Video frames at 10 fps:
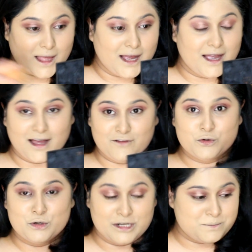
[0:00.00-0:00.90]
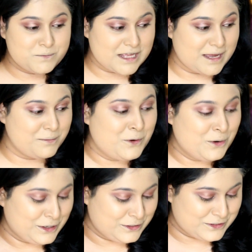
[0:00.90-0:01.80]
I have no lips. I'm
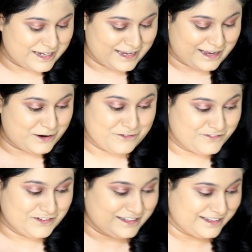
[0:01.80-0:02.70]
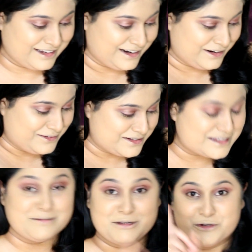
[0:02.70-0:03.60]
going to take care of everything right now.
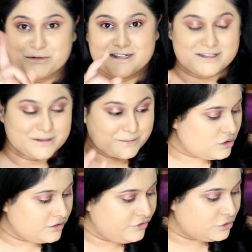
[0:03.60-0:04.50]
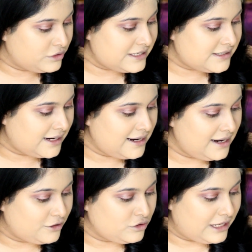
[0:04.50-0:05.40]
Just give me 2 minutes. A few things that I'd
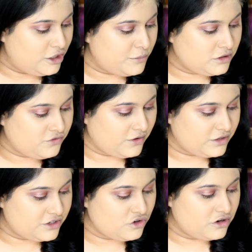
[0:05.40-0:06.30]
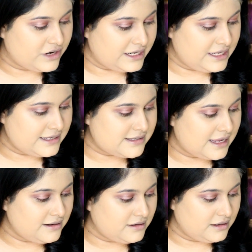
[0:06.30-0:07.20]
like to tell you about this foundation already is
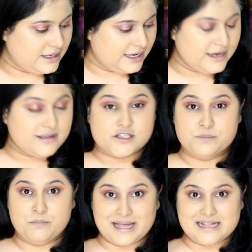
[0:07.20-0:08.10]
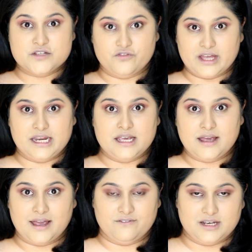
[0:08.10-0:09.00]
that it smells very
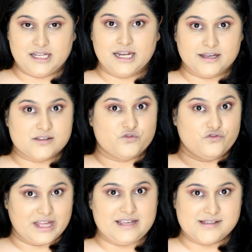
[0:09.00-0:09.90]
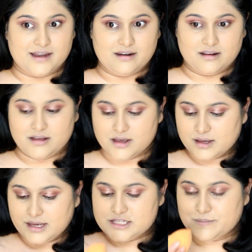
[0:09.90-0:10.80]
heavily, like it's very scented.
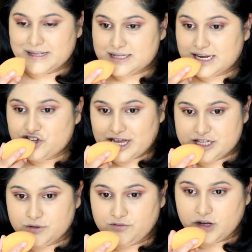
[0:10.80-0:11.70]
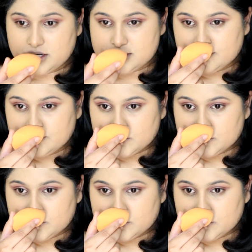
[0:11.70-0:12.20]
It smells like jasmine flowers,